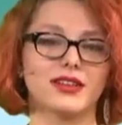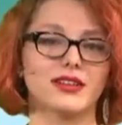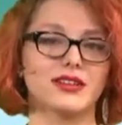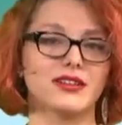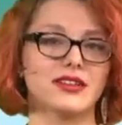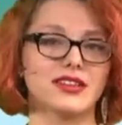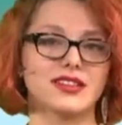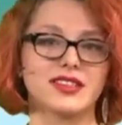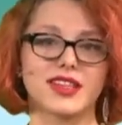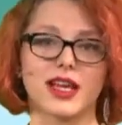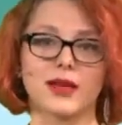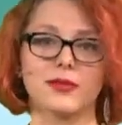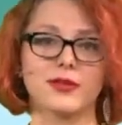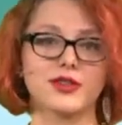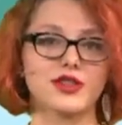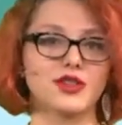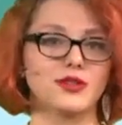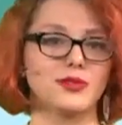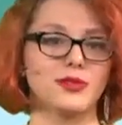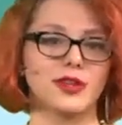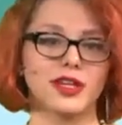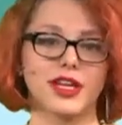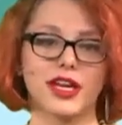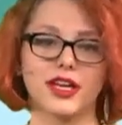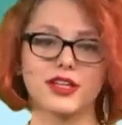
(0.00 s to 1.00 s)
established
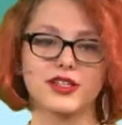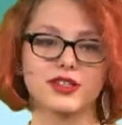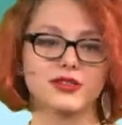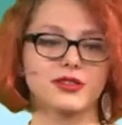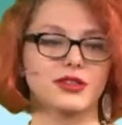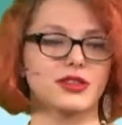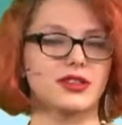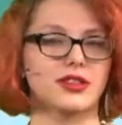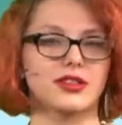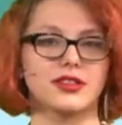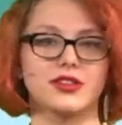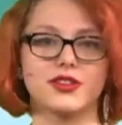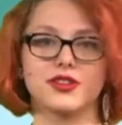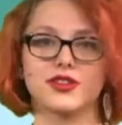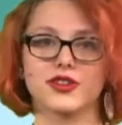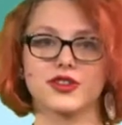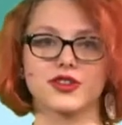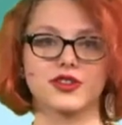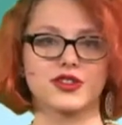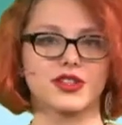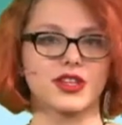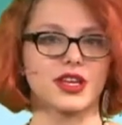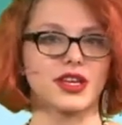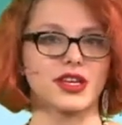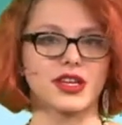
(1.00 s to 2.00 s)
communication, the
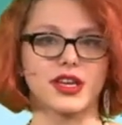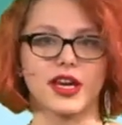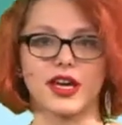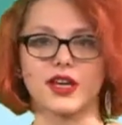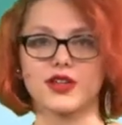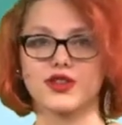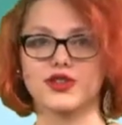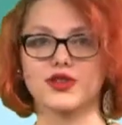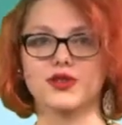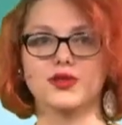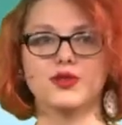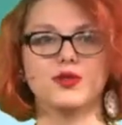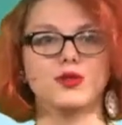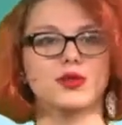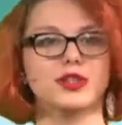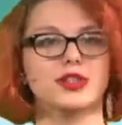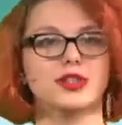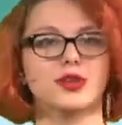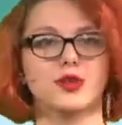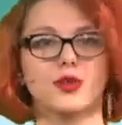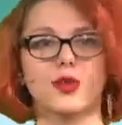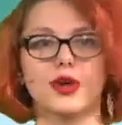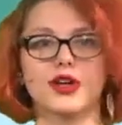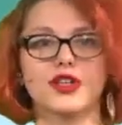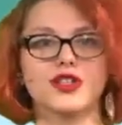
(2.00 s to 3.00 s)
teachers engage you with
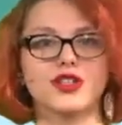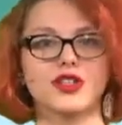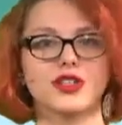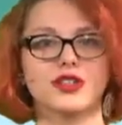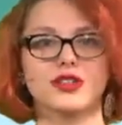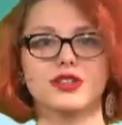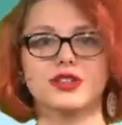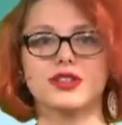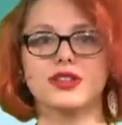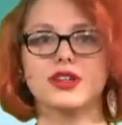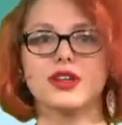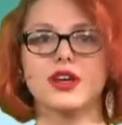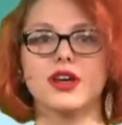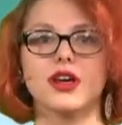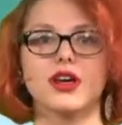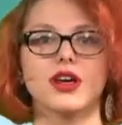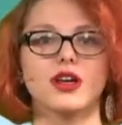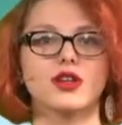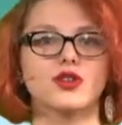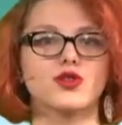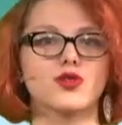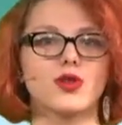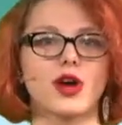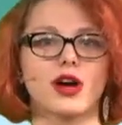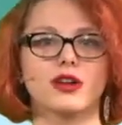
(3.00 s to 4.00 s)
questions
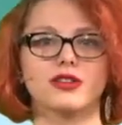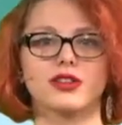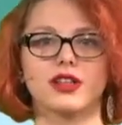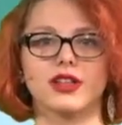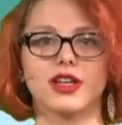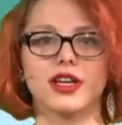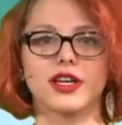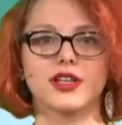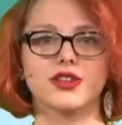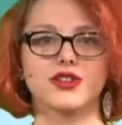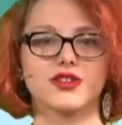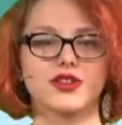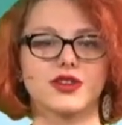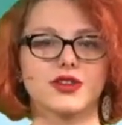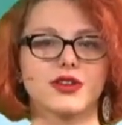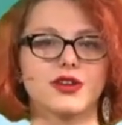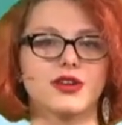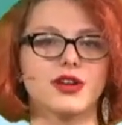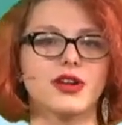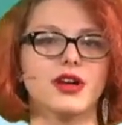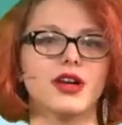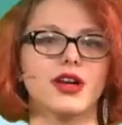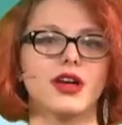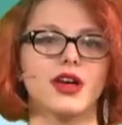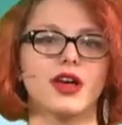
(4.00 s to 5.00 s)
throughout the lecture,
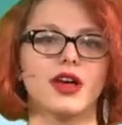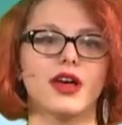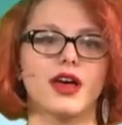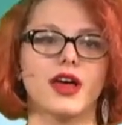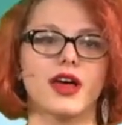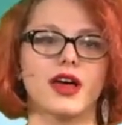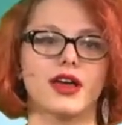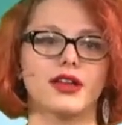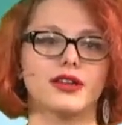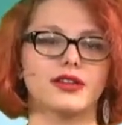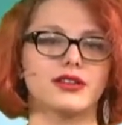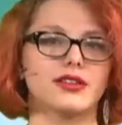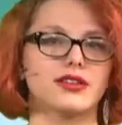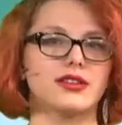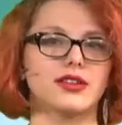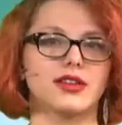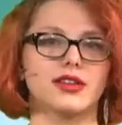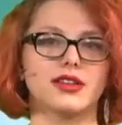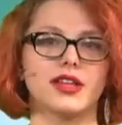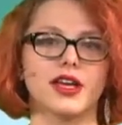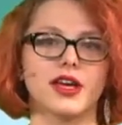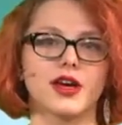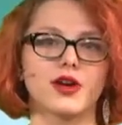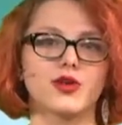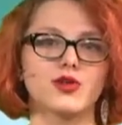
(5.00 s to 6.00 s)
and
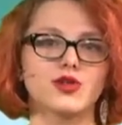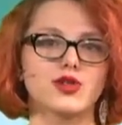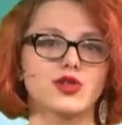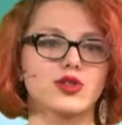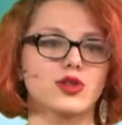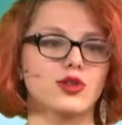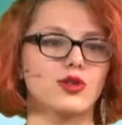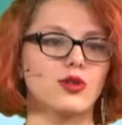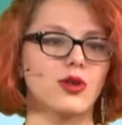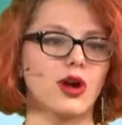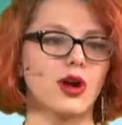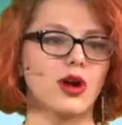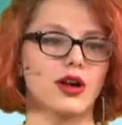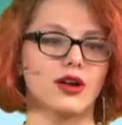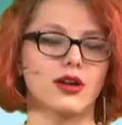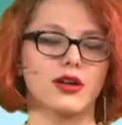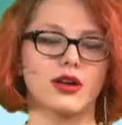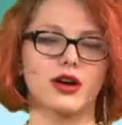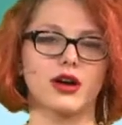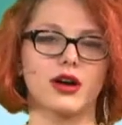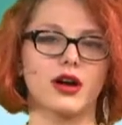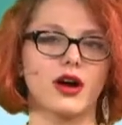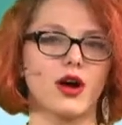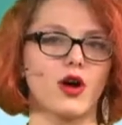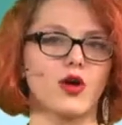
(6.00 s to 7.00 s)
they also
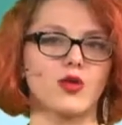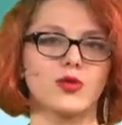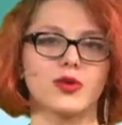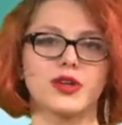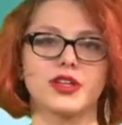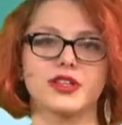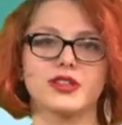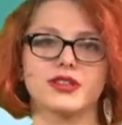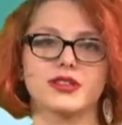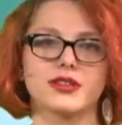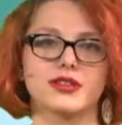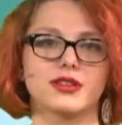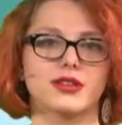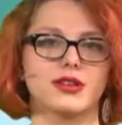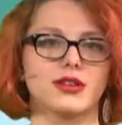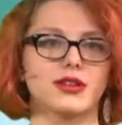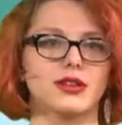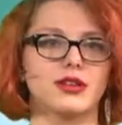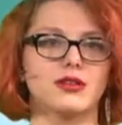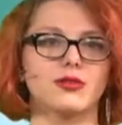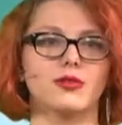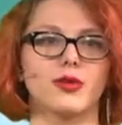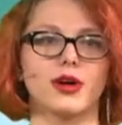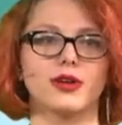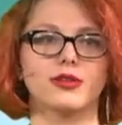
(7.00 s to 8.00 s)
are always
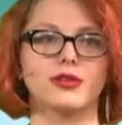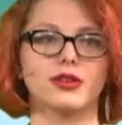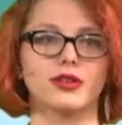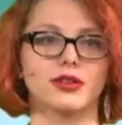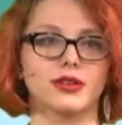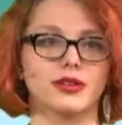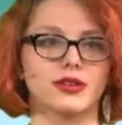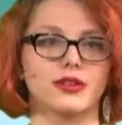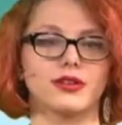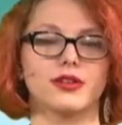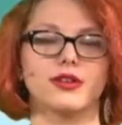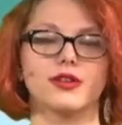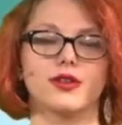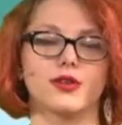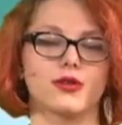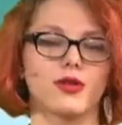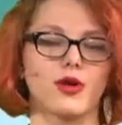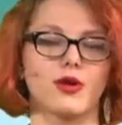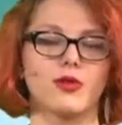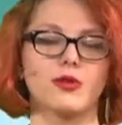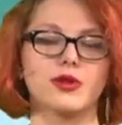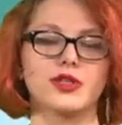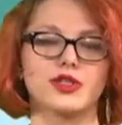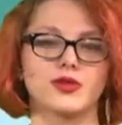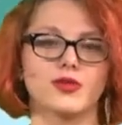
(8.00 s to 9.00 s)
welcome. You're
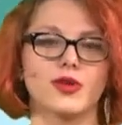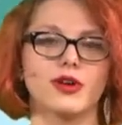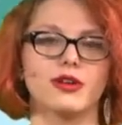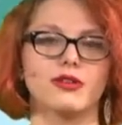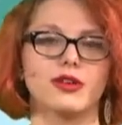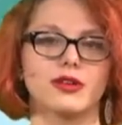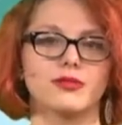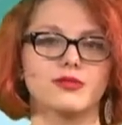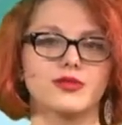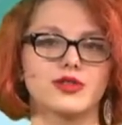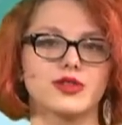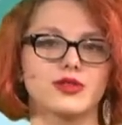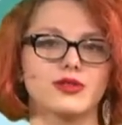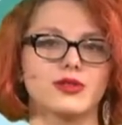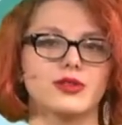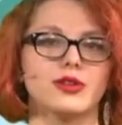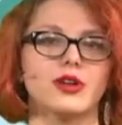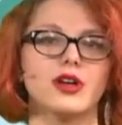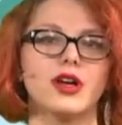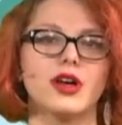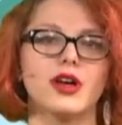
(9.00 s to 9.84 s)
always welcome to